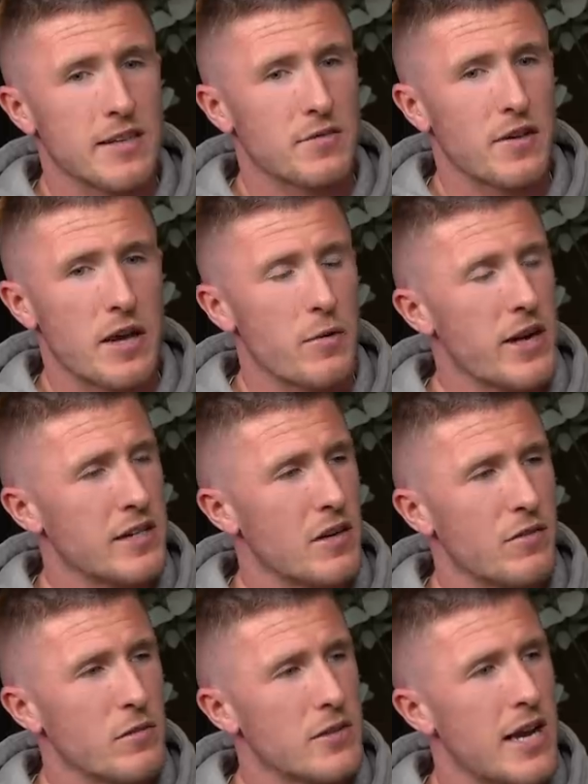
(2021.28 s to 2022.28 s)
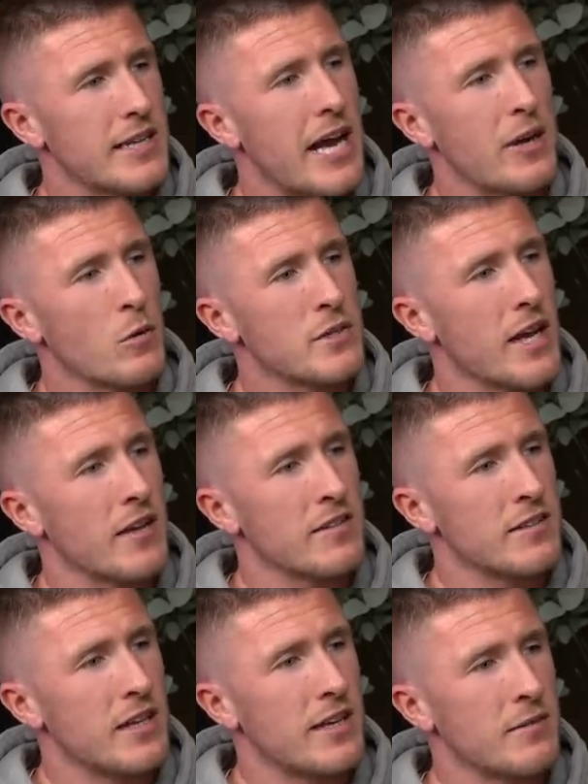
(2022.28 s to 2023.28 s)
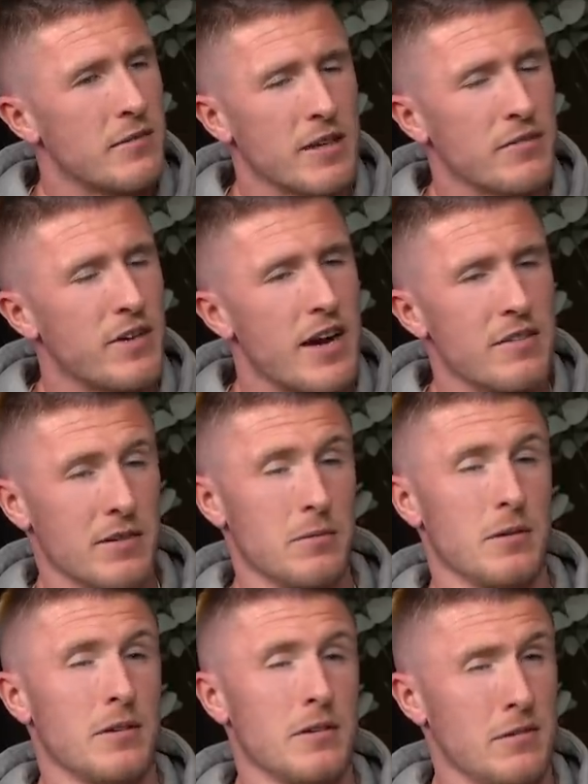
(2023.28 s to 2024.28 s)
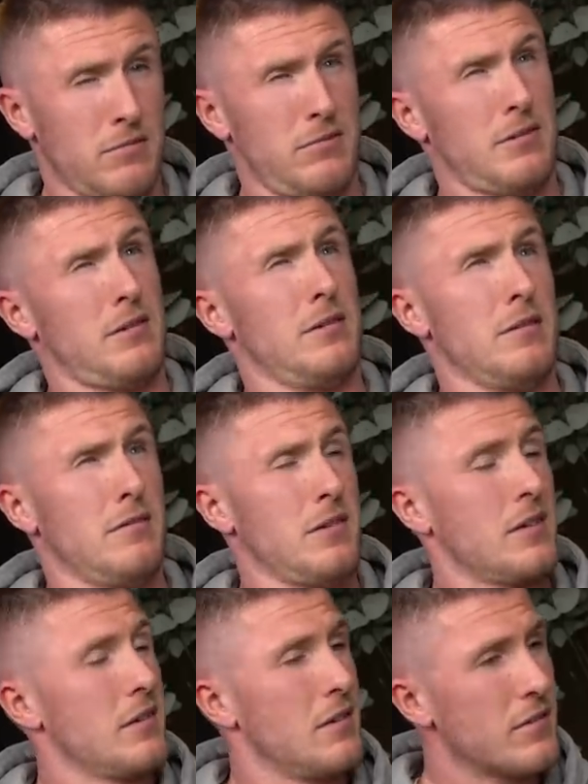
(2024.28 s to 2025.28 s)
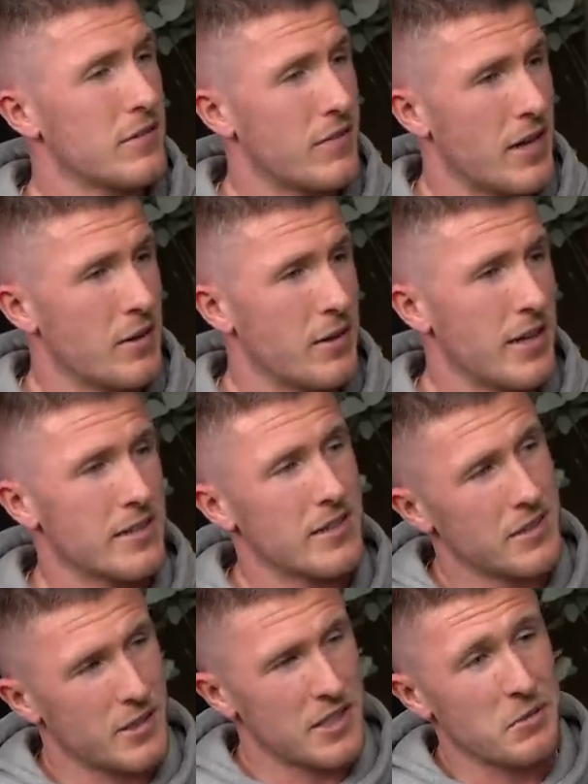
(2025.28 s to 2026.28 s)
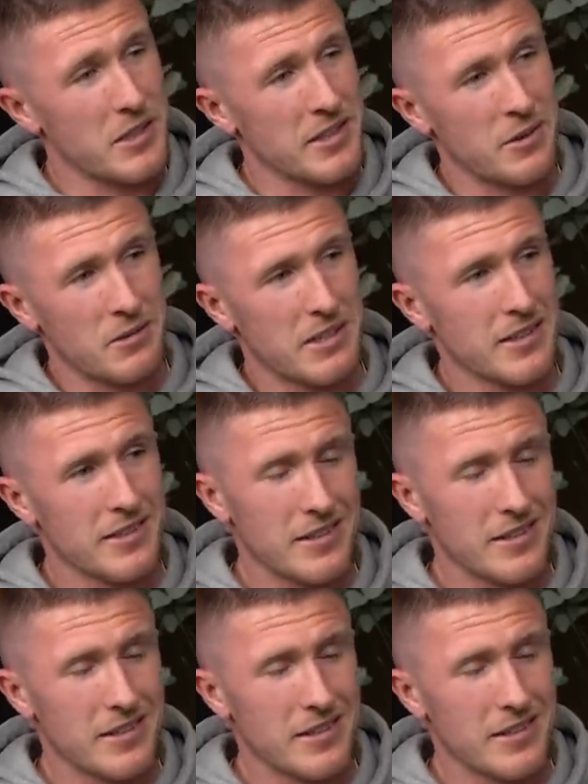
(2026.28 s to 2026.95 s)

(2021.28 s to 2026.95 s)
fireworks off outside our hotels and that, lad, like 5 in the morning. Fireworks at your window, lad.